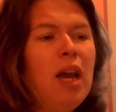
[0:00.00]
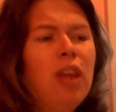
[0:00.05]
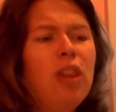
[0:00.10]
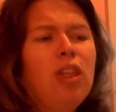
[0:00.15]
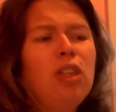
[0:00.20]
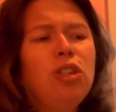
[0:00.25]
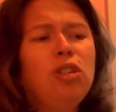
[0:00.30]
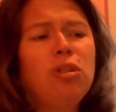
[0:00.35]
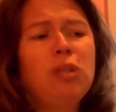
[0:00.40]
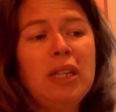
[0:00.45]

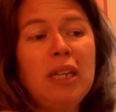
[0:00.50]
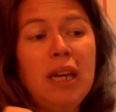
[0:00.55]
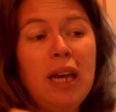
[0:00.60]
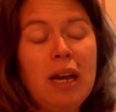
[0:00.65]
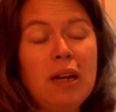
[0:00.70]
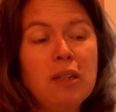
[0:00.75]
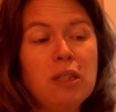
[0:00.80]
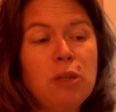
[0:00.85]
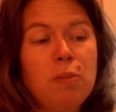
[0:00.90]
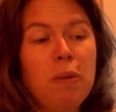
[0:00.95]
The
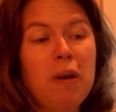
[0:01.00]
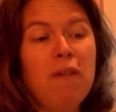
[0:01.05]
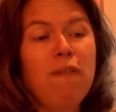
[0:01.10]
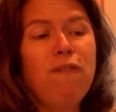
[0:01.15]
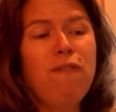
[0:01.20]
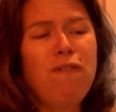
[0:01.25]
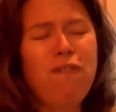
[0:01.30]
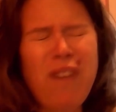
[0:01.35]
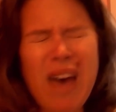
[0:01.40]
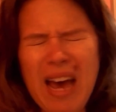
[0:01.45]
treehouse
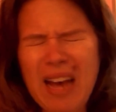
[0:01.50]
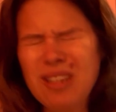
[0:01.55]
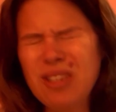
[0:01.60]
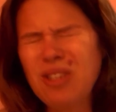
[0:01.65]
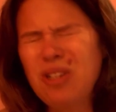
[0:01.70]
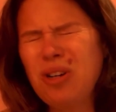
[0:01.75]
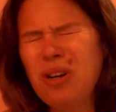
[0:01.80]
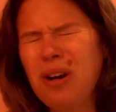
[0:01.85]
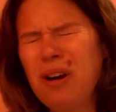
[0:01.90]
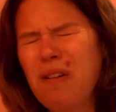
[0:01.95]
spun
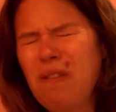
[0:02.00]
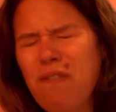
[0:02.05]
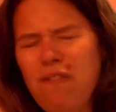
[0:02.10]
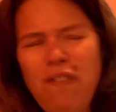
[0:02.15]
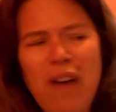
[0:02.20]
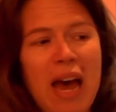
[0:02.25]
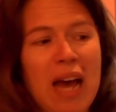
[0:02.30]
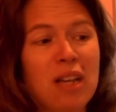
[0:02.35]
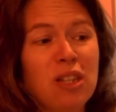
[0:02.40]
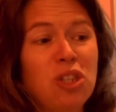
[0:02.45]
faster and
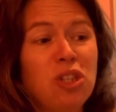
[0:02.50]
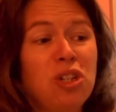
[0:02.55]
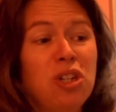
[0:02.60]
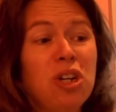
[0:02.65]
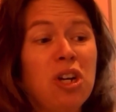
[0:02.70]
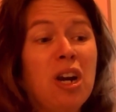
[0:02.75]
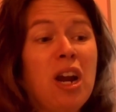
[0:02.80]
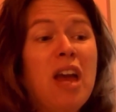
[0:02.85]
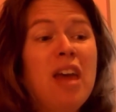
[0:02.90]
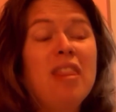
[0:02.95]

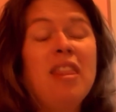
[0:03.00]
faster.